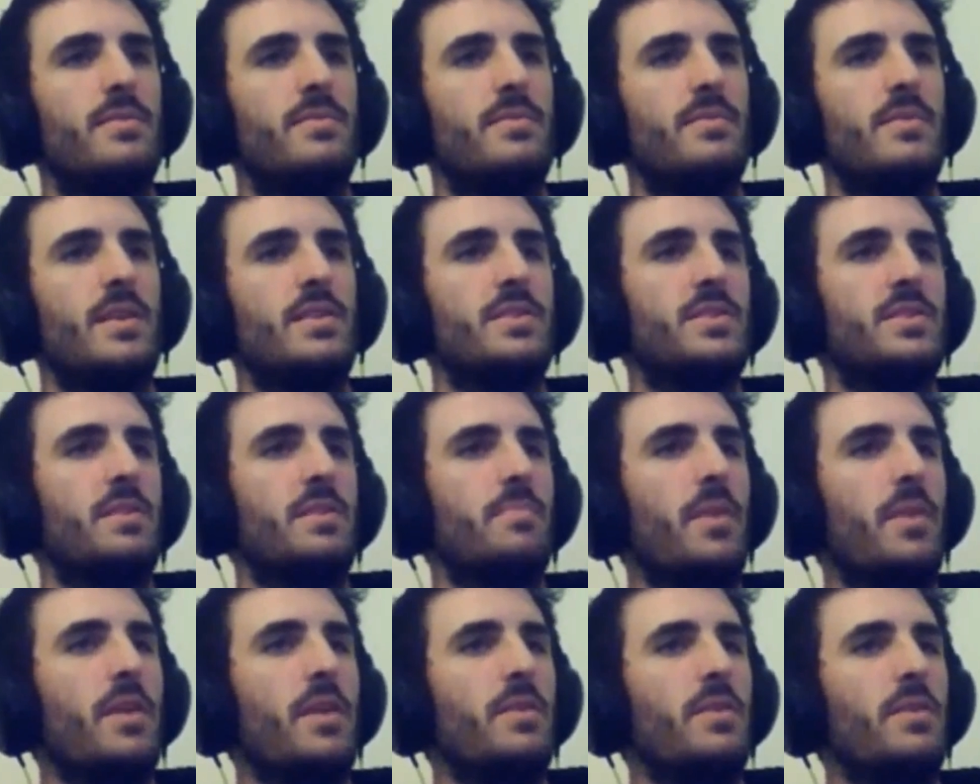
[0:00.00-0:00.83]

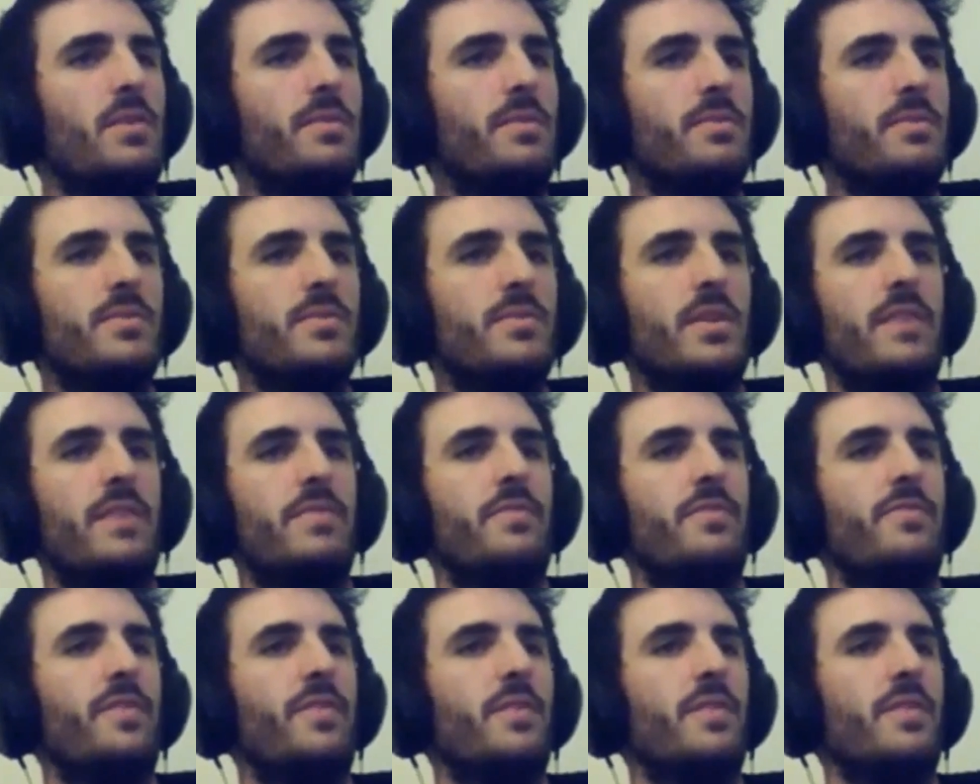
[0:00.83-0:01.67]
something new that I
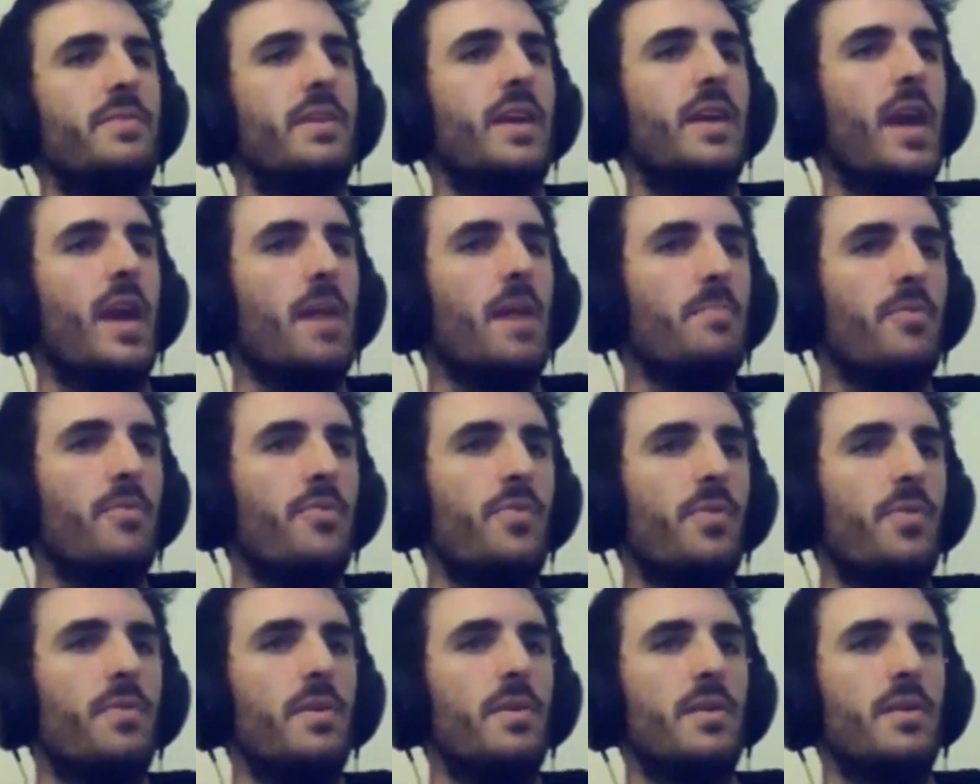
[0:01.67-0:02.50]
haven't felt in the game
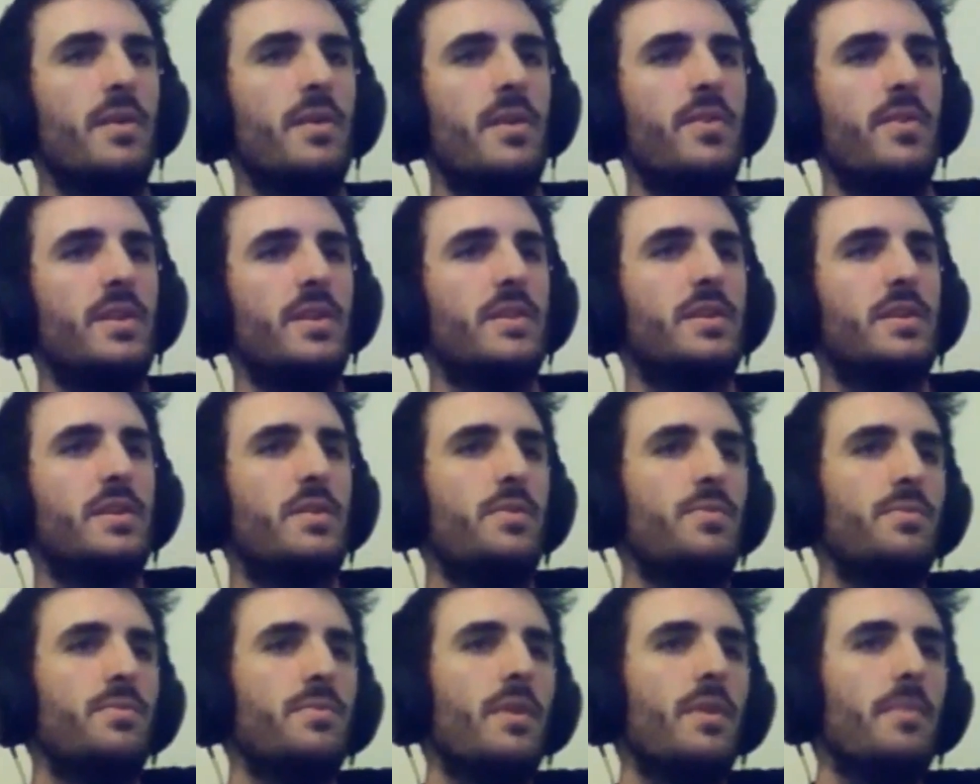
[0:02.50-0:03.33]
before, and that's
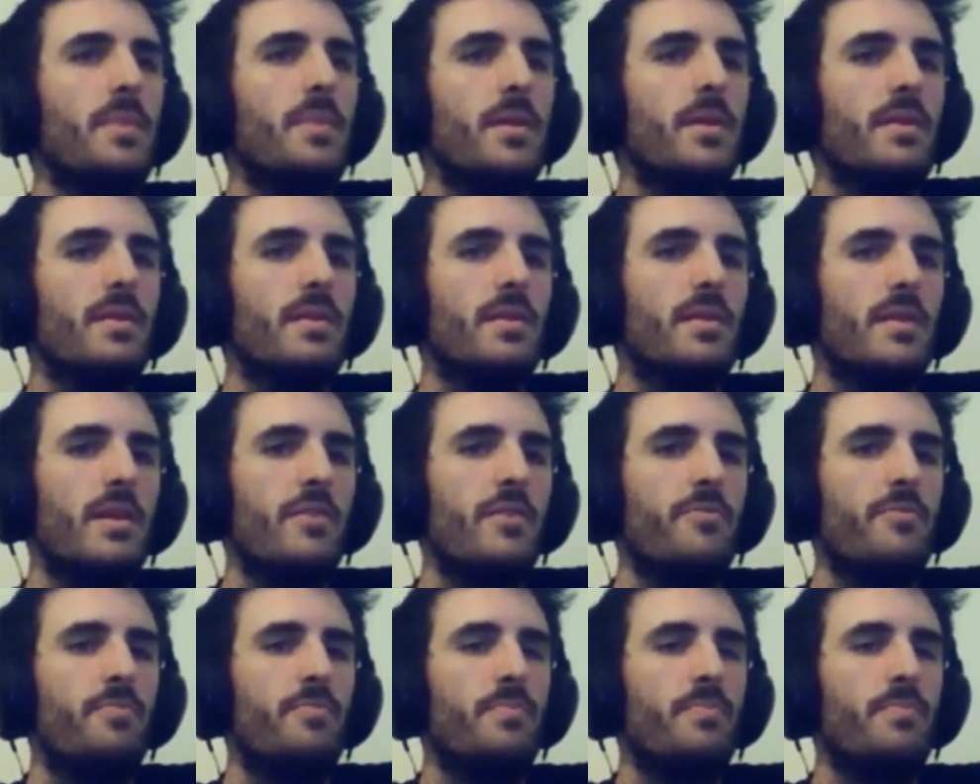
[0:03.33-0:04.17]
cool. I mean,
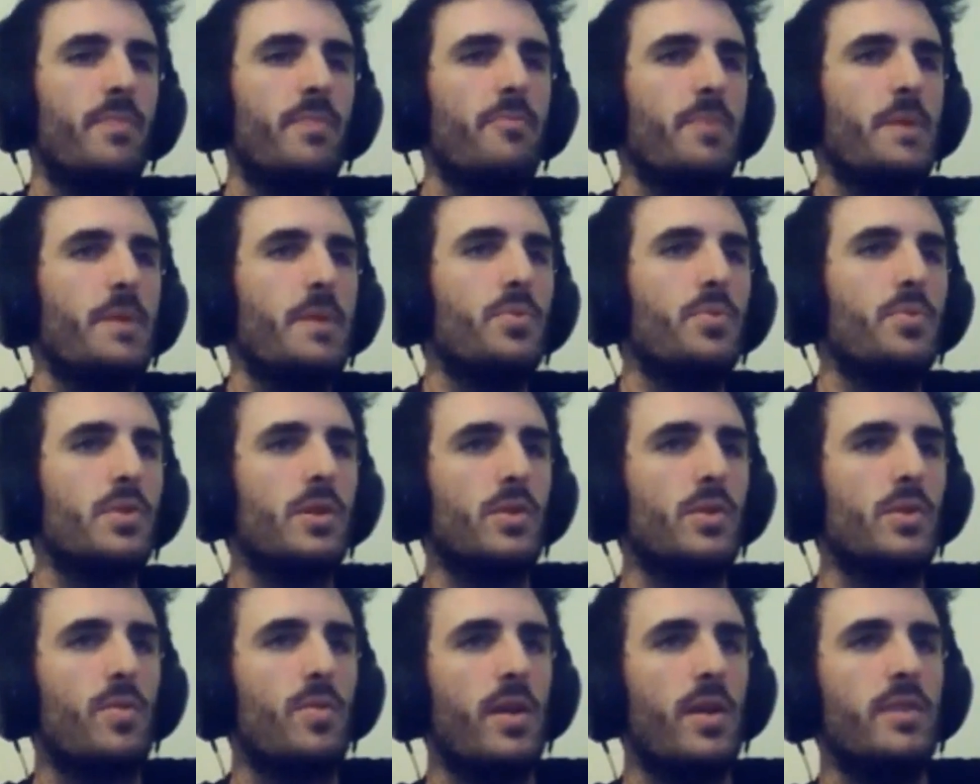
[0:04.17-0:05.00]
if people can
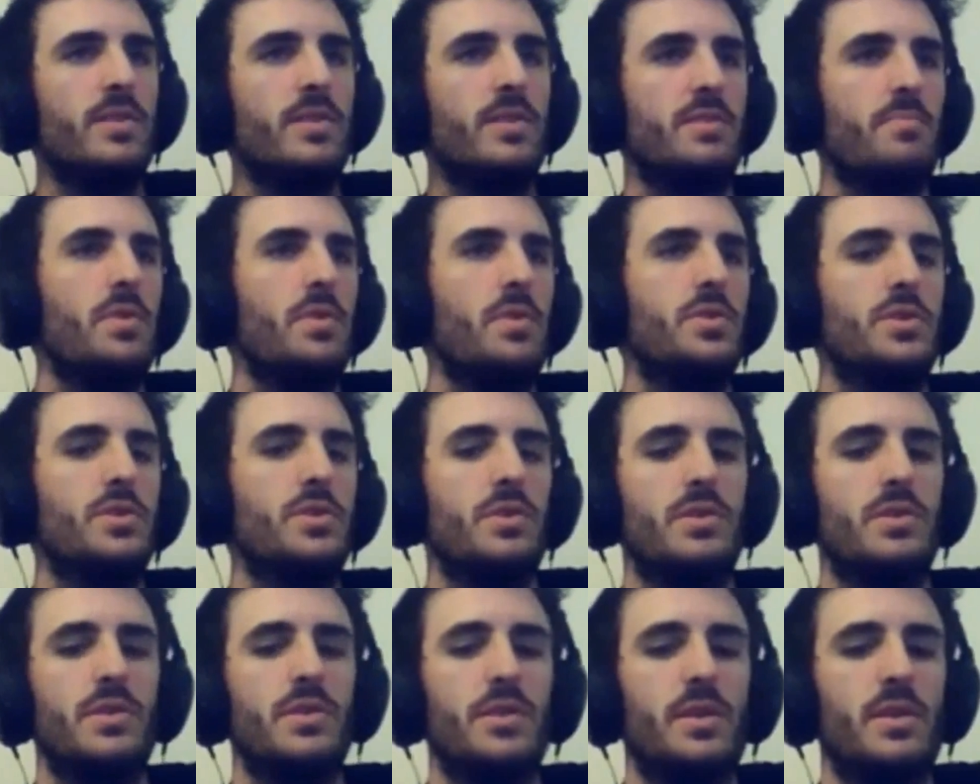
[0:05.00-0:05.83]
create those
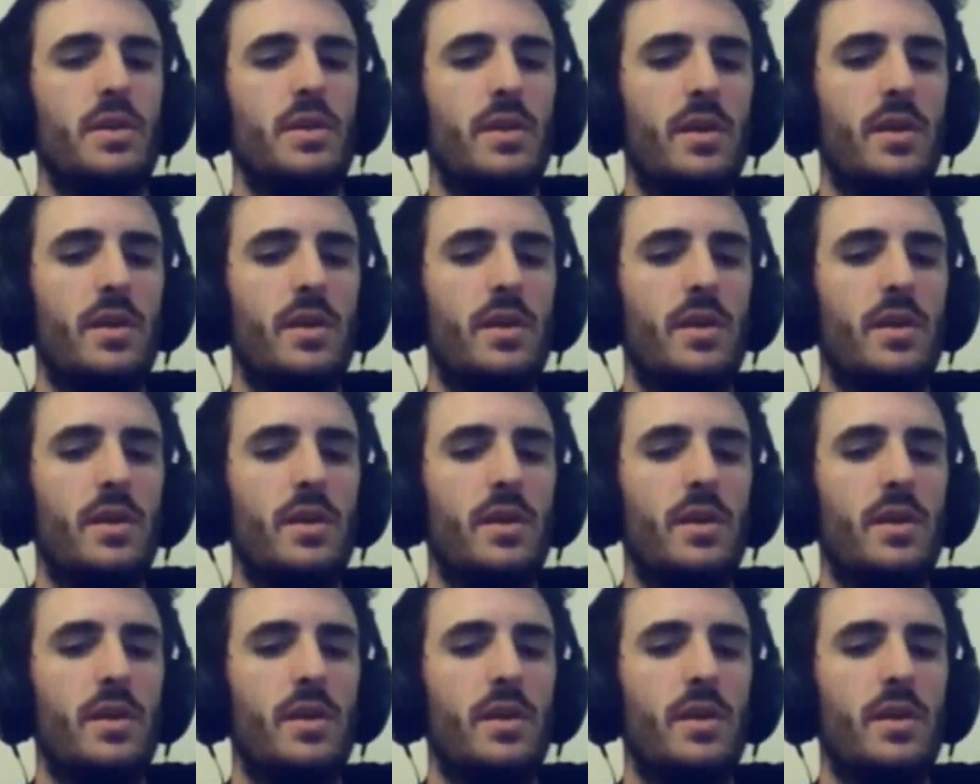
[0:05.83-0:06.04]
emotions,